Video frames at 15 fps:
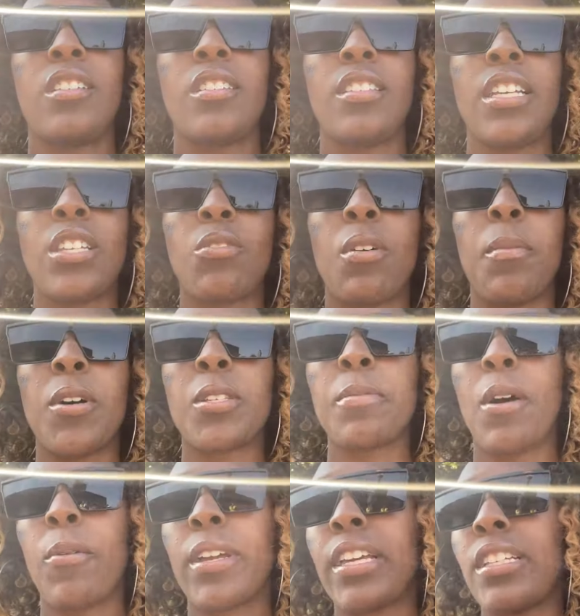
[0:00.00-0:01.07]
these are what most of my
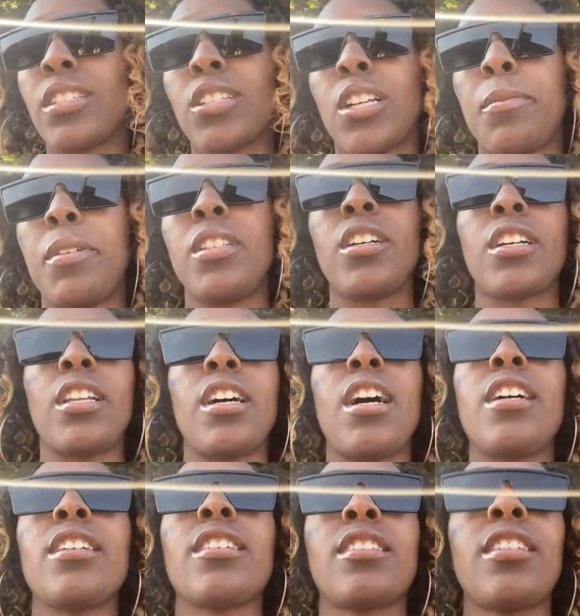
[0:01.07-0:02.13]
weekend's going to be looking
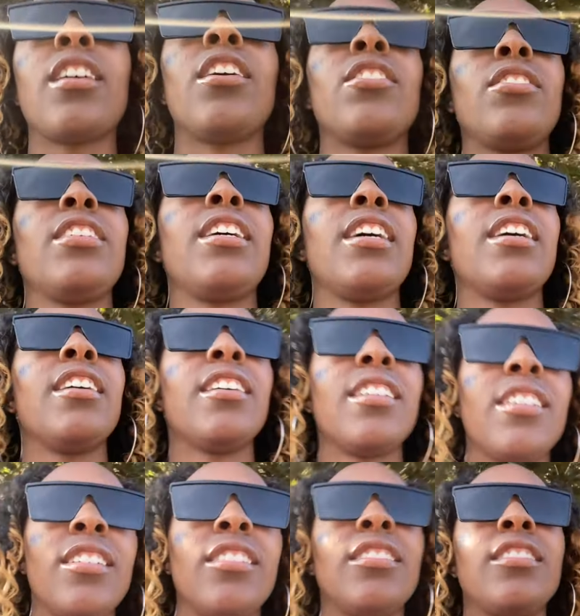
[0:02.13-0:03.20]
at. So, yeah.
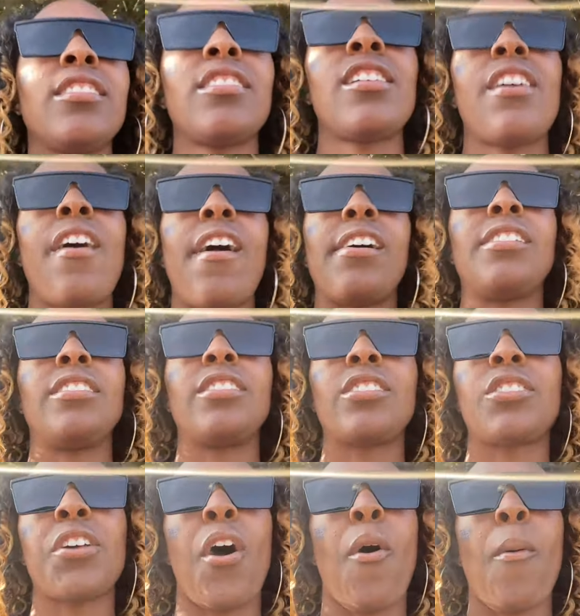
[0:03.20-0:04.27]

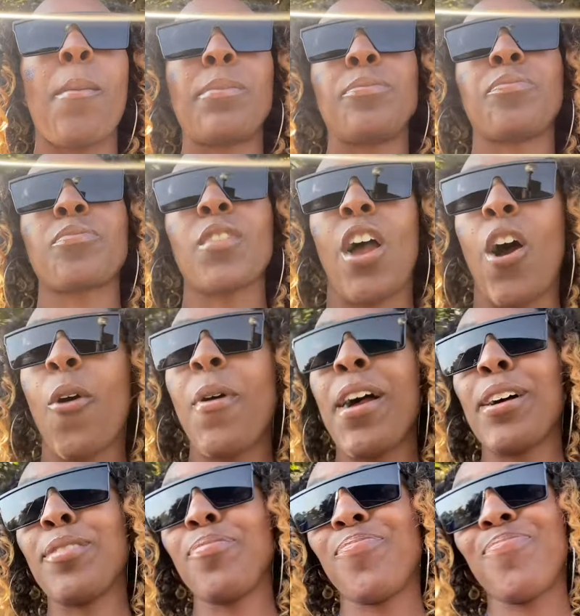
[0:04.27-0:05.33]
So, oh, well.